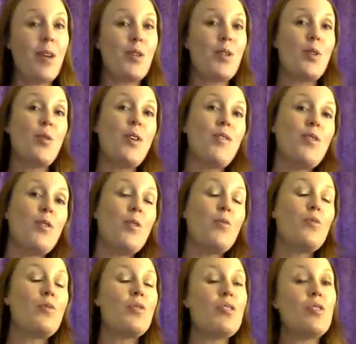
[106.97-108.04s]
So if
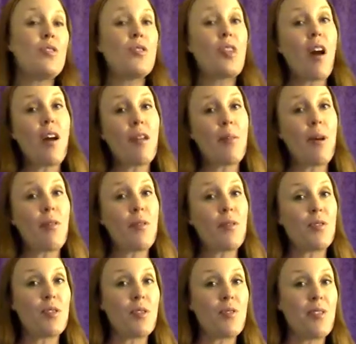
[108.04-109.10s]
you thought about
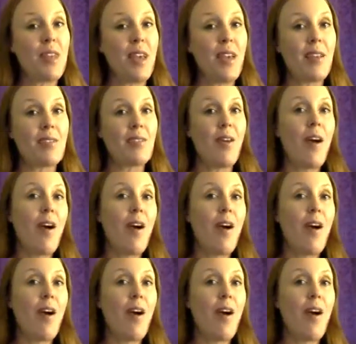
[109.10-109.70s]
those 2 things,